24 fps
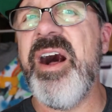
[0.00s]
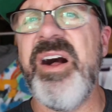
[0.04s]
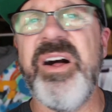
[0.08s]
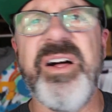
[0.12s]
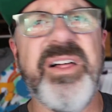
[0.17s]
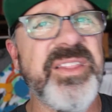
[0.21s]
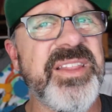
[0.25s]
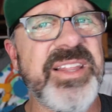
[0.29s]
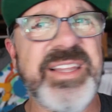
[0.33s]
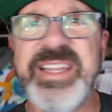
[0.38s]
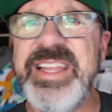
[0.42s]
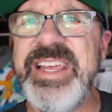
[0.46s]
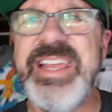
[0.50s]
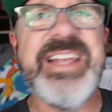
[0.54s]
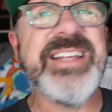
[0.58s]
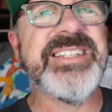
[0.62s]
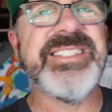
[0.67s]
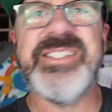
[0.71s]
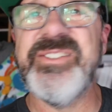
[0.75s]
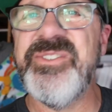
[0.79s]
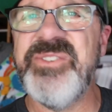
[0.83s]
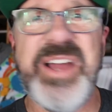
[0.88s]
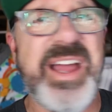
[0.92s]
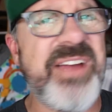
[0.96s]
All the
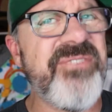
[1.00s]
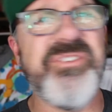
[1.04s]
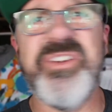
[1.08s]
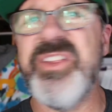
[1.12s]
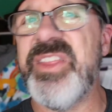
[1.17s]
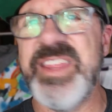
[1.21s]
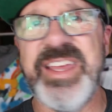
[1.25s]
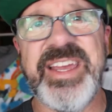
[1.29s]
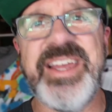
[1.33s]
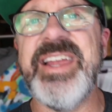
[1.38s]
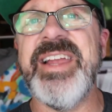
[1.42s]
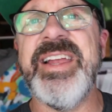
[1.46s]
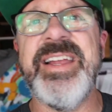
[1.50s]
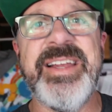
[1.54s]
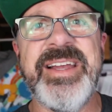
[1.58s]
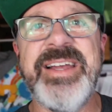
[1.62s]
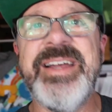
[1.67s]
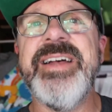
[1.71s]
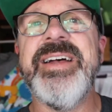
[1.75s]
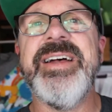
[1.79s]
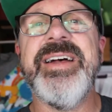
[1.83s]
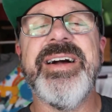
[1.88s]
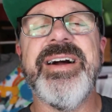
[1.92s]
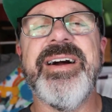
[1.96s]
links to everything
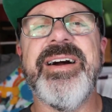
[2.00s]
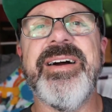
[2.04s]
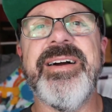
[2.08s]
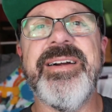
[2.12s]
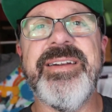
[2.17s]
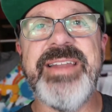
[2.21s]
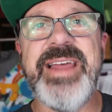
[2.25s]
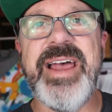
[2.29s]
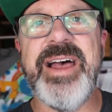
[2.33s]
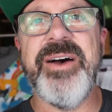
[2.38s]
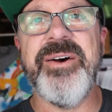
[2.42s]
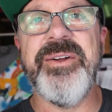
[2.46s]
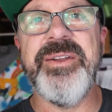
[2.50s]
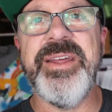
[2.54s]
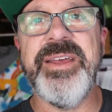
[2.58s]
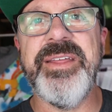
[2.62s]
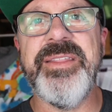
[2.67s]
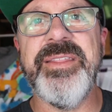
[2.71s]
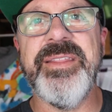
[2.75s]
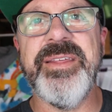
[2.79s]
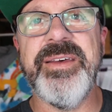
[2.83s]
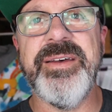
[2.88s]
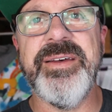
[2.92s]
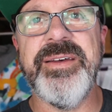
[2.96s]
are down
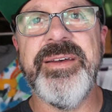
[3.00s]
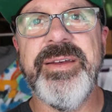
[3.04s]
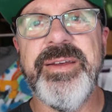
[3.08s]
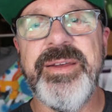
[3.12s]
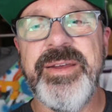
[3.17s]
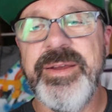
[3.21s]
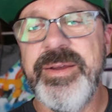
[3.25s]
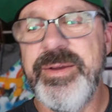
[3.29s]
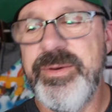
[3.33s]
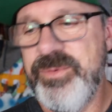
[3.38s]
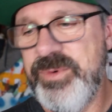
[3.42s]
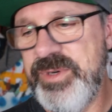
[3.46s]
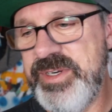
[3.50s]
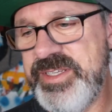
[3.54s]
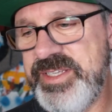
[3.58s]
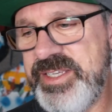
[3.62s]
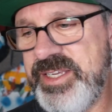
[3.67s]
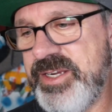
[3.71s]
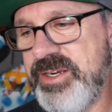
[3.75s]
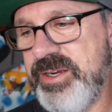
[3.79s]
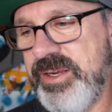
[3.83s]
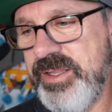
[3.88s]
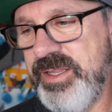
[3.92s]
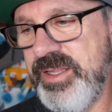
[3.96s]
in the, what does
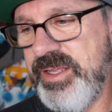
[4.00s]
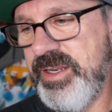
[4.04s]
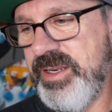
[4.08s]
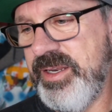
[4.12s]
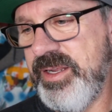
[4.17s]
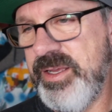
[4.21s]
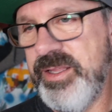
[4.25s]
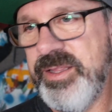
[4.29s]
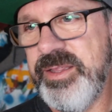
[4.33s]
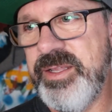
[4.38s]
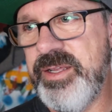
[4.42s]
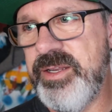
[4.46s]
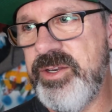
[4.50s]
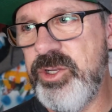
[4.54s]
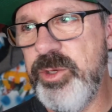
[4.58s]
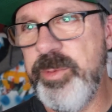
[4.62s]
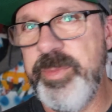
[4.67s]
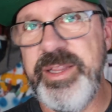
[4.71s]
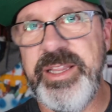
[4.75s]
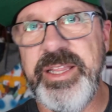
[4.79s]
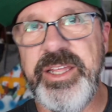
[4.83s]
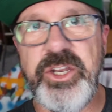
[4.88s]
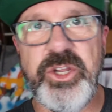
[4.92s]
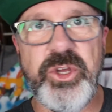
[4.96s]
he call it? The
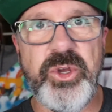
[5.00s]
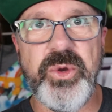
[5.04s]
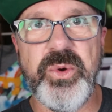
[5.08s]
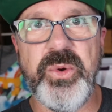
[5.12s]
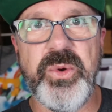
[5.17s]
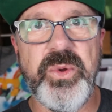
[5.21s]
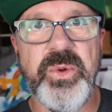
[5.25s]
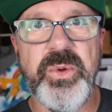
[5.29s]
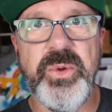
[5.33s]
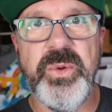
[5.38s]
doobly-doo.